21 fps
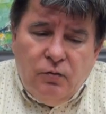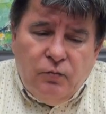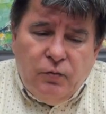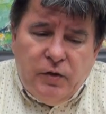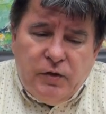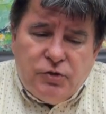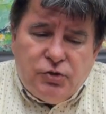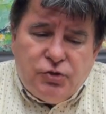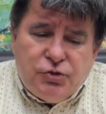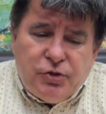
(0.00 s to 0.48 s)

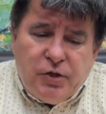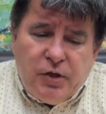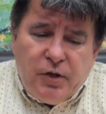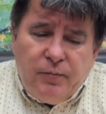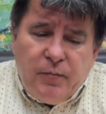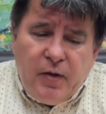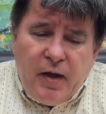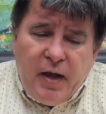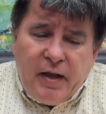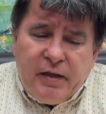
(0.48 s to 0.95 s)
which
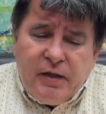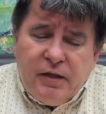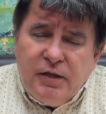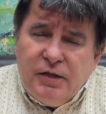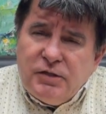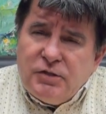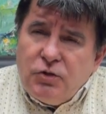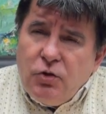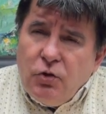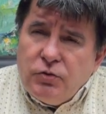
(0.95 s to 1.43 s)
um, had in
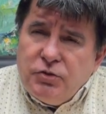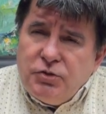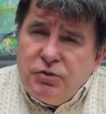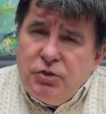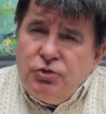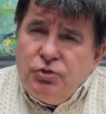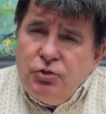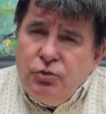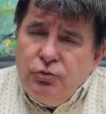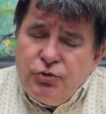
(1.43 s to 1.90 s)
its
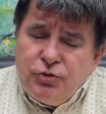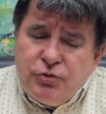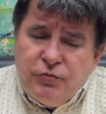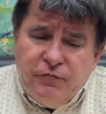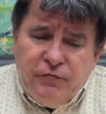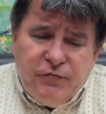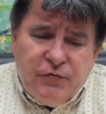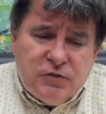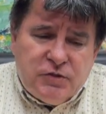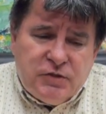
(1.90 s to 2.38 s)

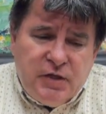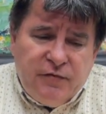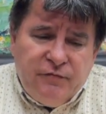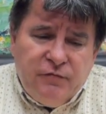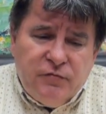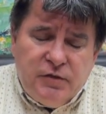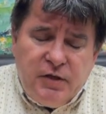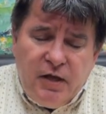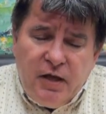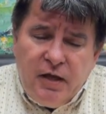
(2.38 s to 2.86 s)
constitution for
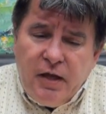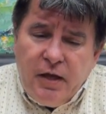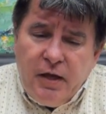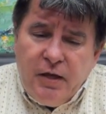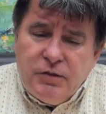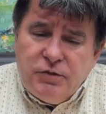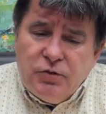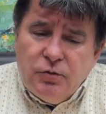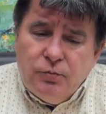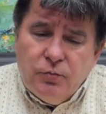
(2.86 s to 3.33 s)
seven
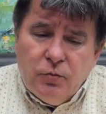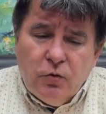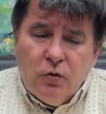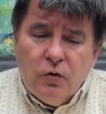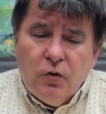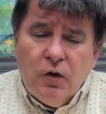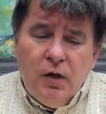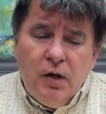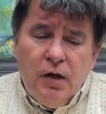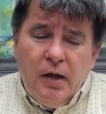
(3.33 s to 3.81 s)
decades or
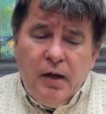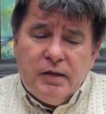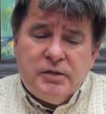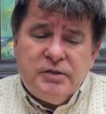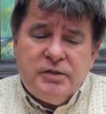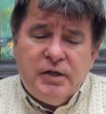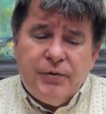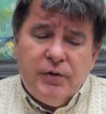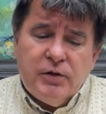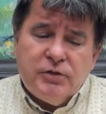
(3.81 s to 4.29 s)
more a
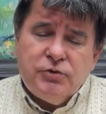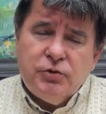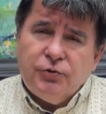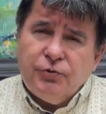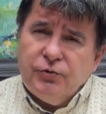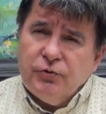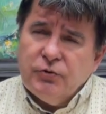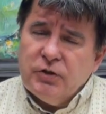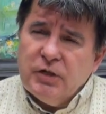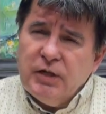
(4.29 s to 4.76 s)

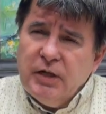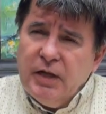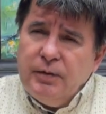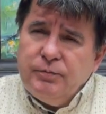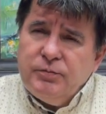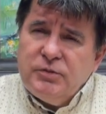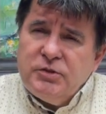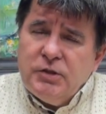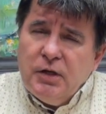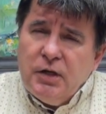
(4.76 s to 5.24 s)
territorial
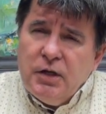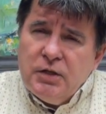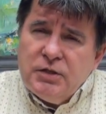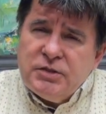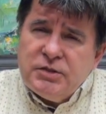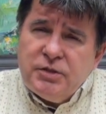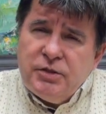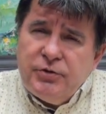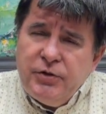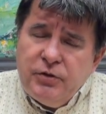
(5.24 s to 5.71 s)
claim to
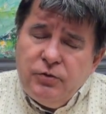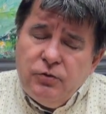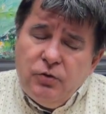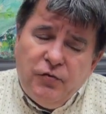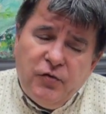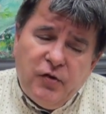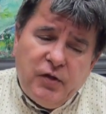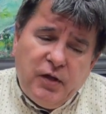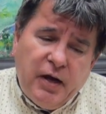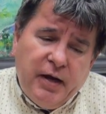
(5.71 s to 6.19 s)
Ulster in
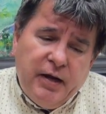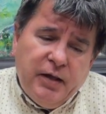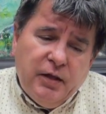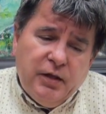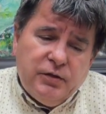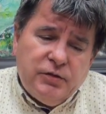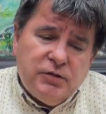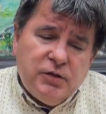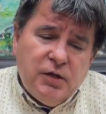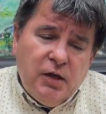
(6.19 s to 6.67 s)
Northern
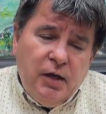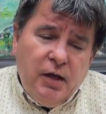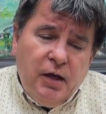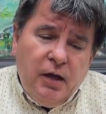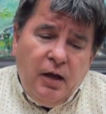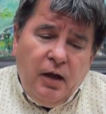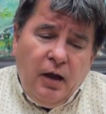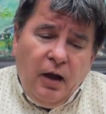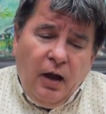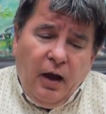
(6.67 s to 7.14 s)
Ireland,
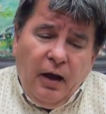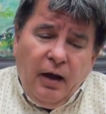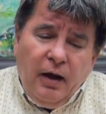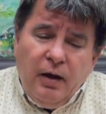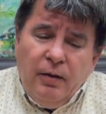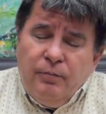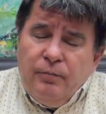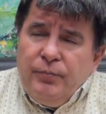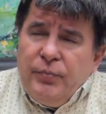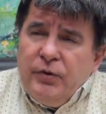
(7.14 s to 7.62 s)

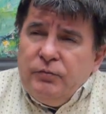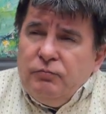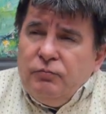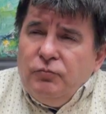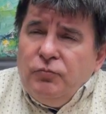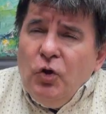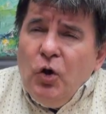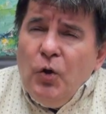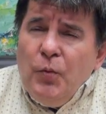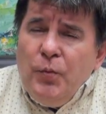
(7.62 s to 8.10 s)
um, but
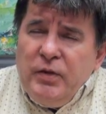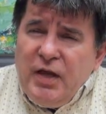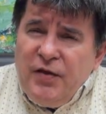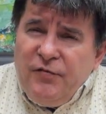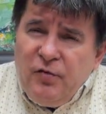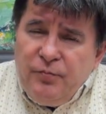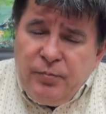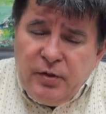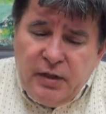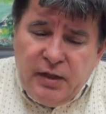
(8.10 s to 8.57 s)
nobody
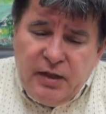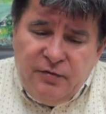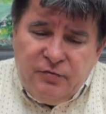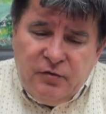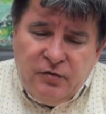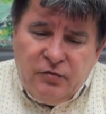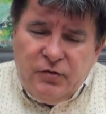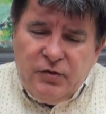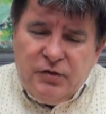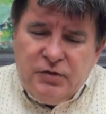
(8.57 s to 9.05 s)
ever
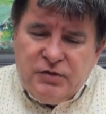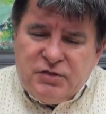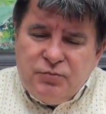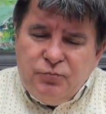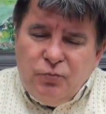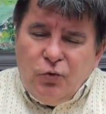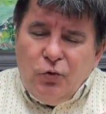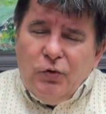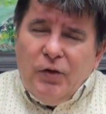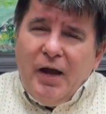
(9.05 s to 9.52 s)
believed that this
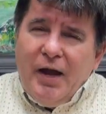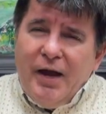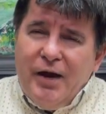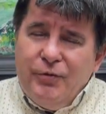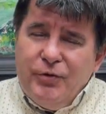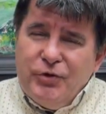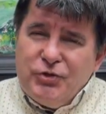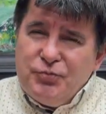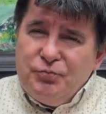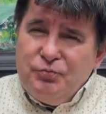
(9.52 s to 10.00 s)
small
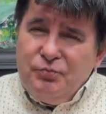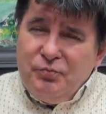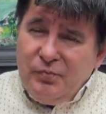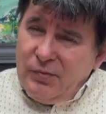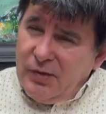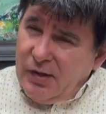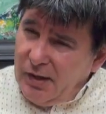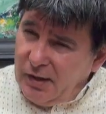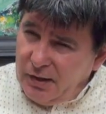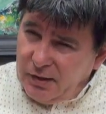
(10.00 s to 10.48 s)
Irish
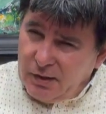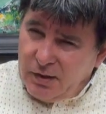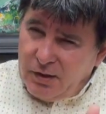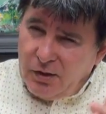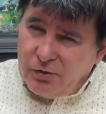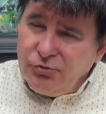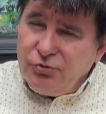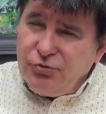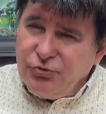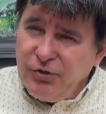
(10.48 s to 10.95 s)
uh,
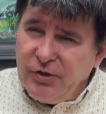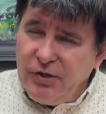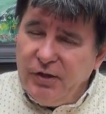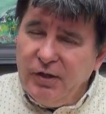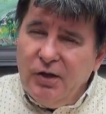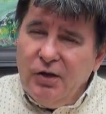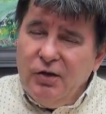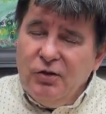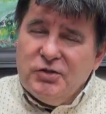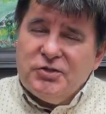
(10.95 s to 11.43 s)

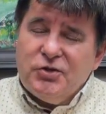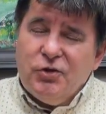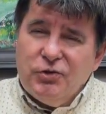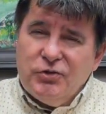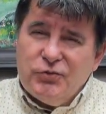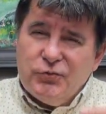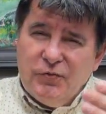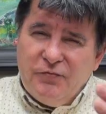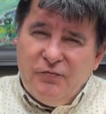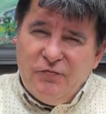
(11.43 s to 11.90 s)
country was
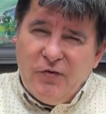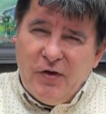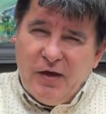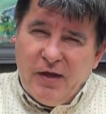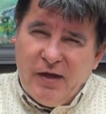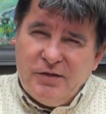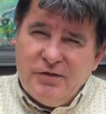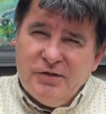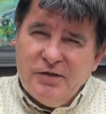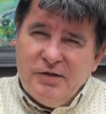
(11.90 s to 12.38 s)
going to
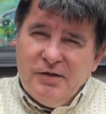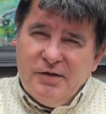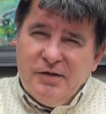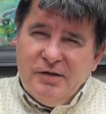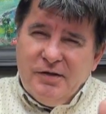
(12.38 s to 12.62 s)
invade